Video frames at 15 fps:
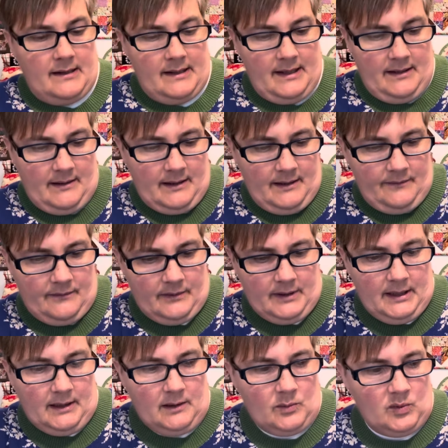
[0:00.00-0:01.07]
now. I love when the
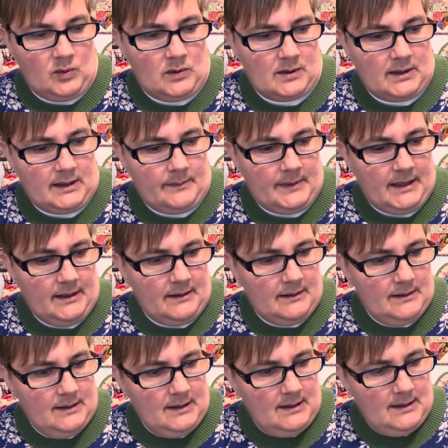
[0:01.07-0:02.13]
hellebores come out.
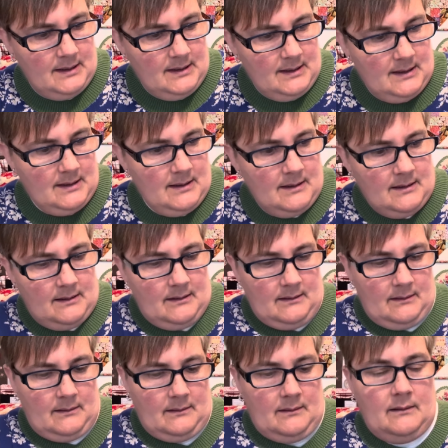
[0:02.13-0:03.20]

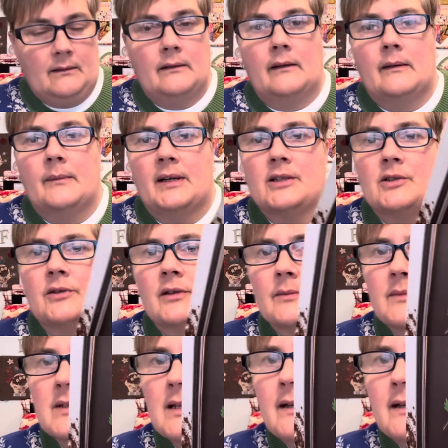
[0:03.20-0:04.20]
Oh, look at the mushrooms